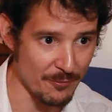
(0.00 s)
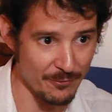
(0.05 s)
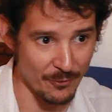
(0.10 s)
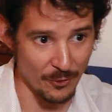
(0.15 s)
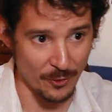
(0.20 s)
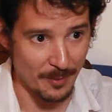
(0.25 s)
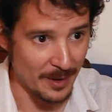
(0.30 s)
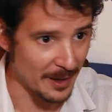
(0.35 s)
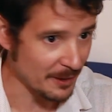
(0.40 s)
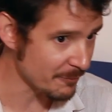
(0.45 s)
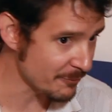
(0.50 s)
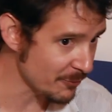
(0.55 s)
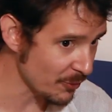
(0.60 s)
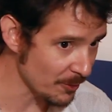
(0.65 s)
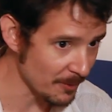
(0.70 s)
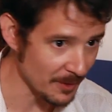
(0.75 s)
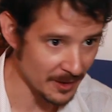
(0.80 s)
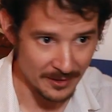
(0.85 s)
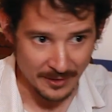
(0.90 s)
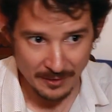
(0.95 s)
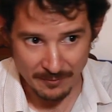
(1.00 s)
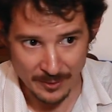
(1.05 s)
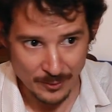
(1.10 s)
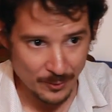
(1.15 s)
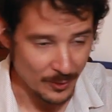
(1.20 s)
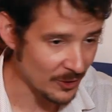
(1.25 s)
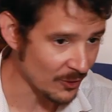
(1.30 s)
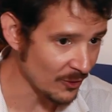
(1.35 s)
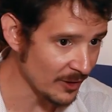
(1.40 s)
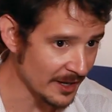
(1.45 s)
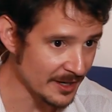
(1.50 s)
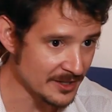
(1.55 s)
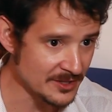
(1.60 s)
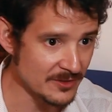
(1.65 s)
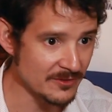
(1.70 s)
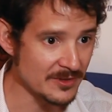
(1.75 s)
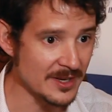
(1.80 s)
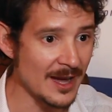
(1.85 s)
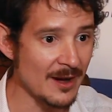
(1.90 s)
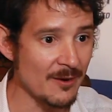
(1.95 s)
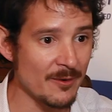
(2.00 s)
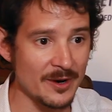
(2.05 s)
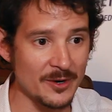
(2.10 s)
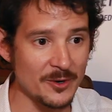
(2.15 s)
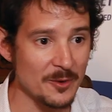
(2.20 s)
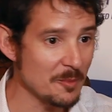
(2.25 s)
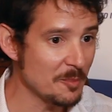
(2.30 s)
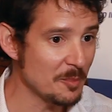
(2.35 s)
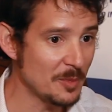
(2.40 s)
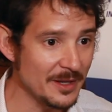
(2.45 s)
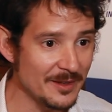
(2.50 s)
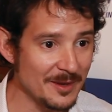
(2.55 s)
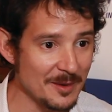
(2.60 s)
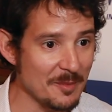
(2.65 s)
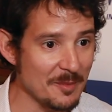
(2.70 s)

formal, informal, individual, collective, now are completely